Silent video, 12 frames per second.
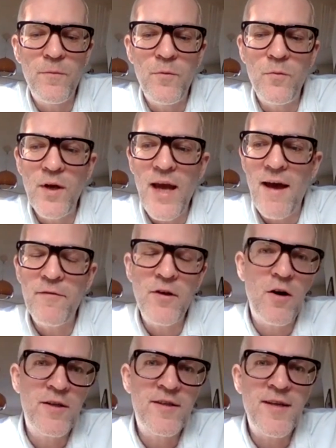we have
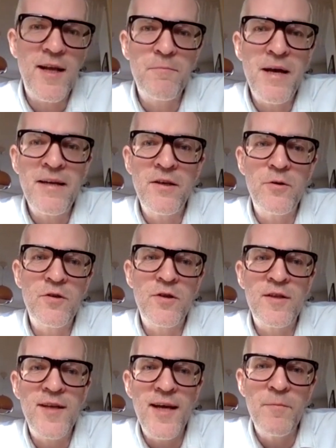yard sale menus on
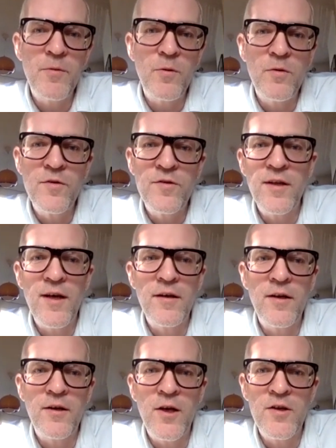the tables, and
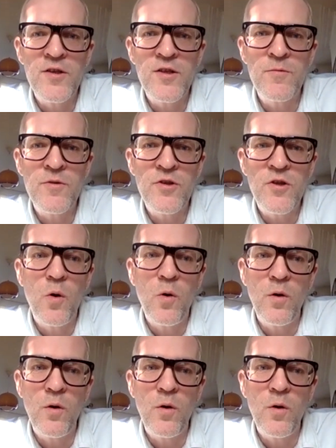the customers call